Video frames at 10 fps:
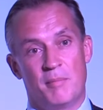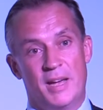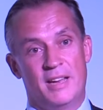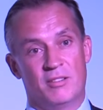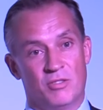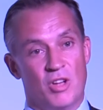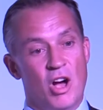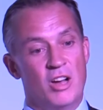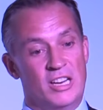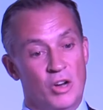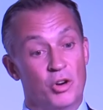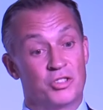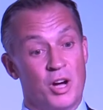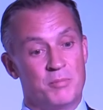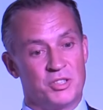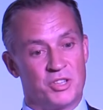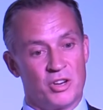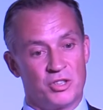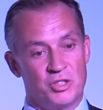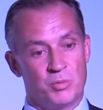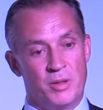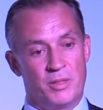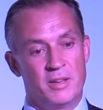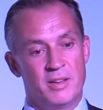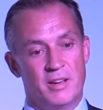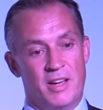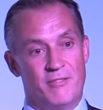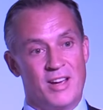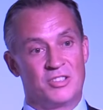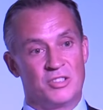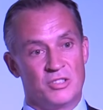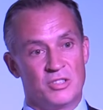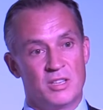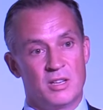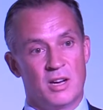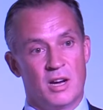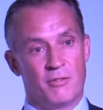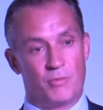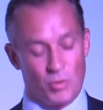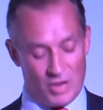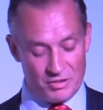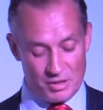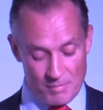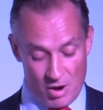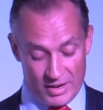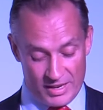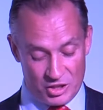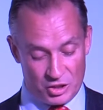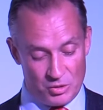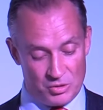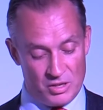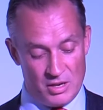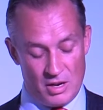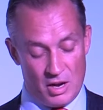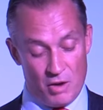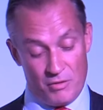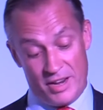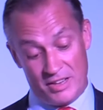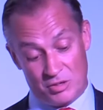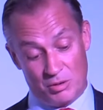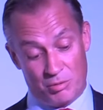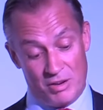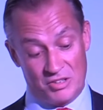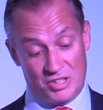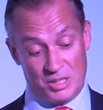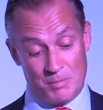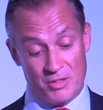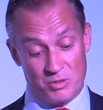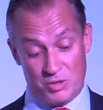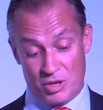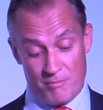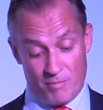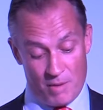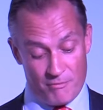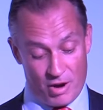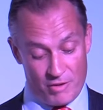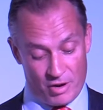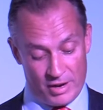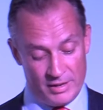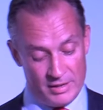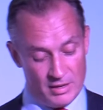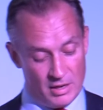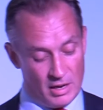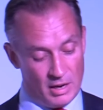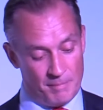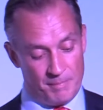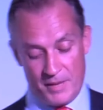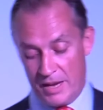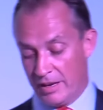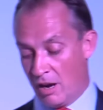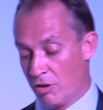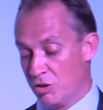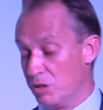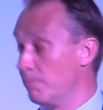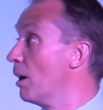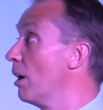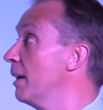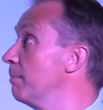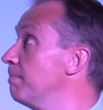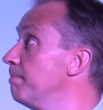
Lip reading: in early look type discussions with investors for London market issues over the next sort of 3 to 6 months, which I'm very, very encouraged by.